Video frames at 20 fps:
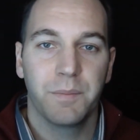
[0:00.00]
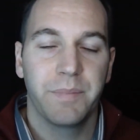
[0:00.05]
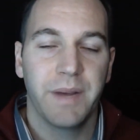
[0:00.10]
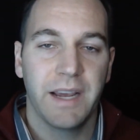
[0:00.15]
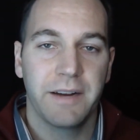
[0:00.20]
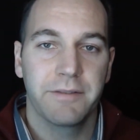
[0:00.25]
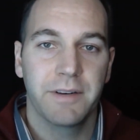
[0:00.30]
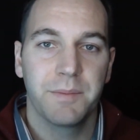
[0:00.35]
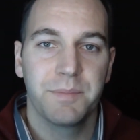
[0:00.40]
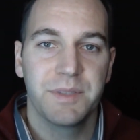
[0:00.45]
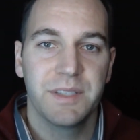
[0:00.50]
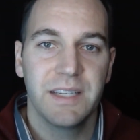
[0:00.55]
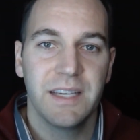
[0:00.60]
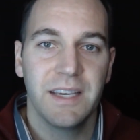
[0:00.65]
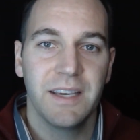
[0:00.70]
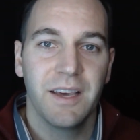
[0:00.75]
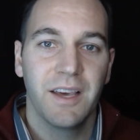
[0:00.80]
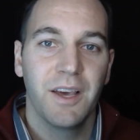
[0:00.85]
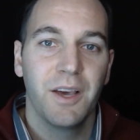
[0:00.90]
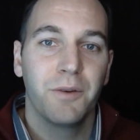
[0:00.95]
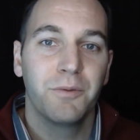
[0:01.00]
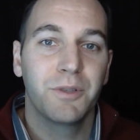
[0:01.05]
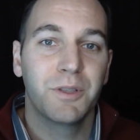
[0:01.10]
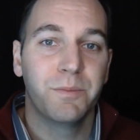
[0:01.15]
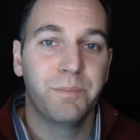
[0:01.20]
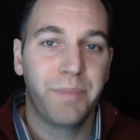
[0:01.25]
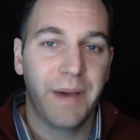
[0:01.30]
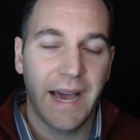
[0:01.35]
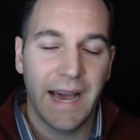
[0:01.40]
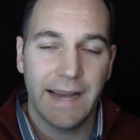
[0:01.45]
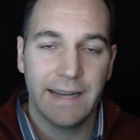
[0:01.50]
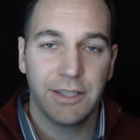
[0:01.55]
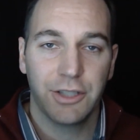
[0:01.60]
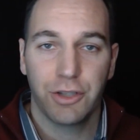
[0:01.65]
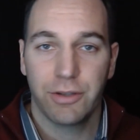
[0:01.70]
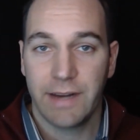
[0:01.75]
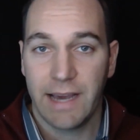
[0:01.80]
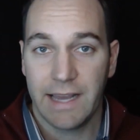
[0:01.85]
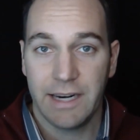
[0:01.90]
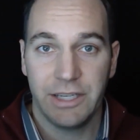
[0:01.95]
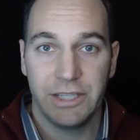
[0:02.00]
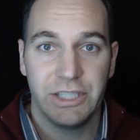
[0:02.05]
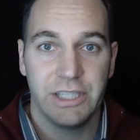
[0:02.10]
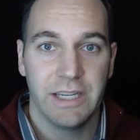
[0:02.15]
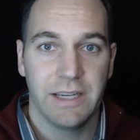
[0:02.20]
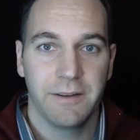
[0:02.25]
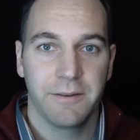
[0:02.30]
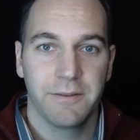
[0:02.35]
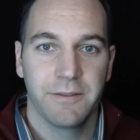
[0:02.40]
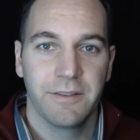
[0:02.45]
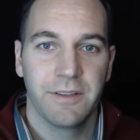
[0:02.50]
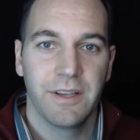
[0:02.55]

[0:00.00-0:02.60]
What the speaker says: bankruptcy was bad strategy.